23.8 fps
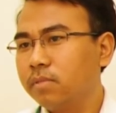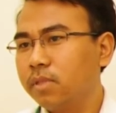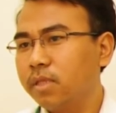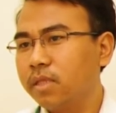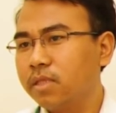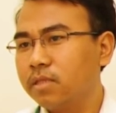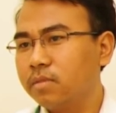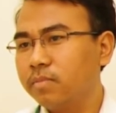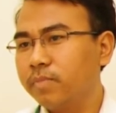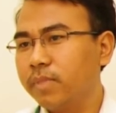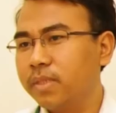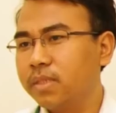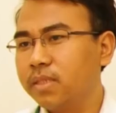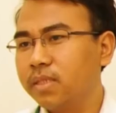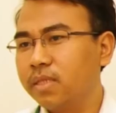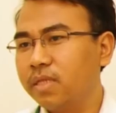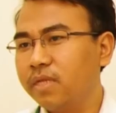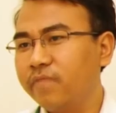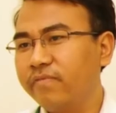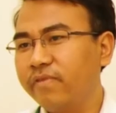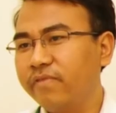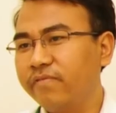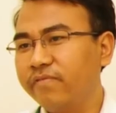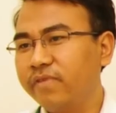it's
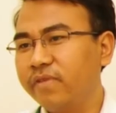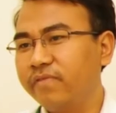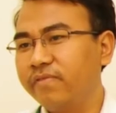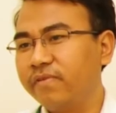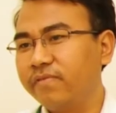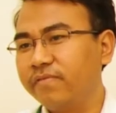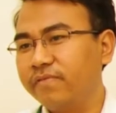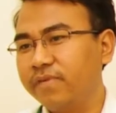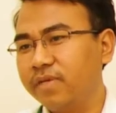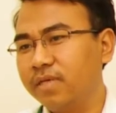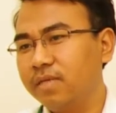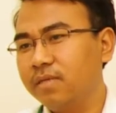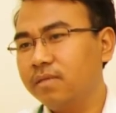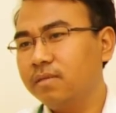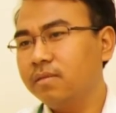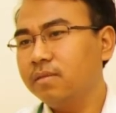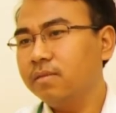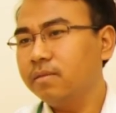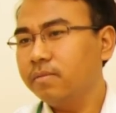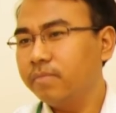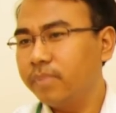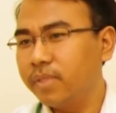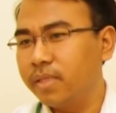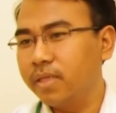basically 50-50,
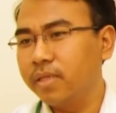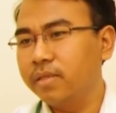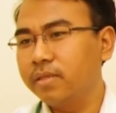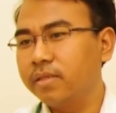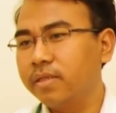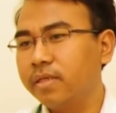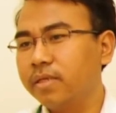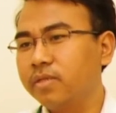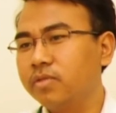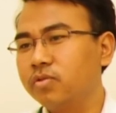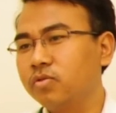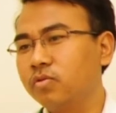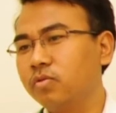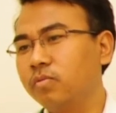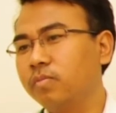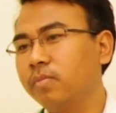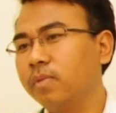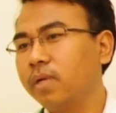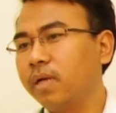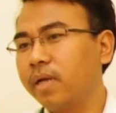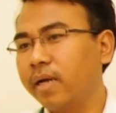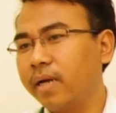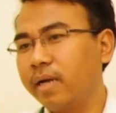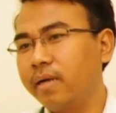pediatric age group
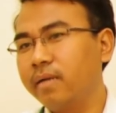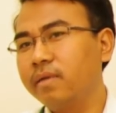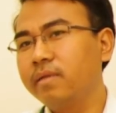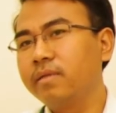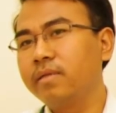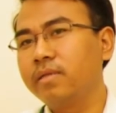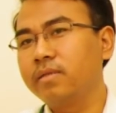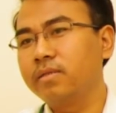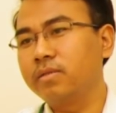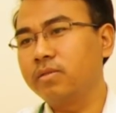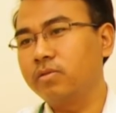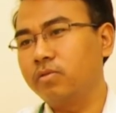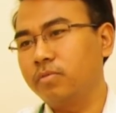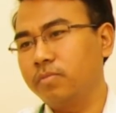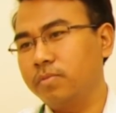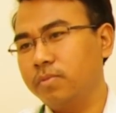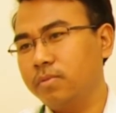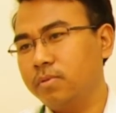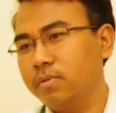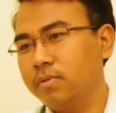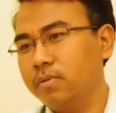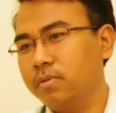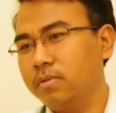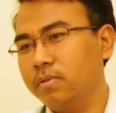and teenager
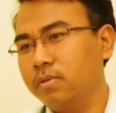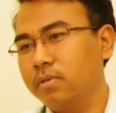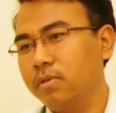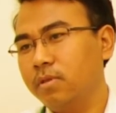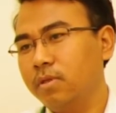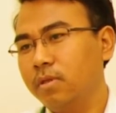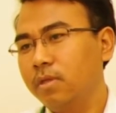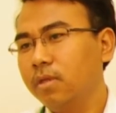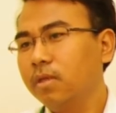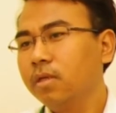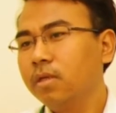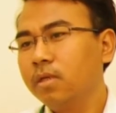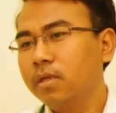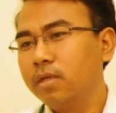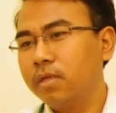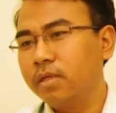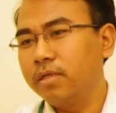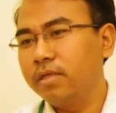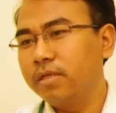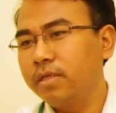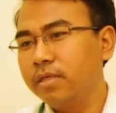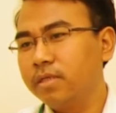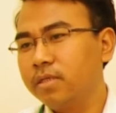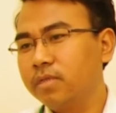groups. The
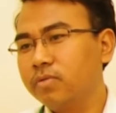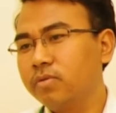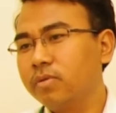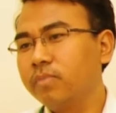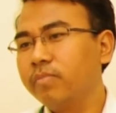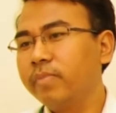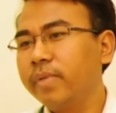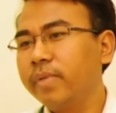teenagers were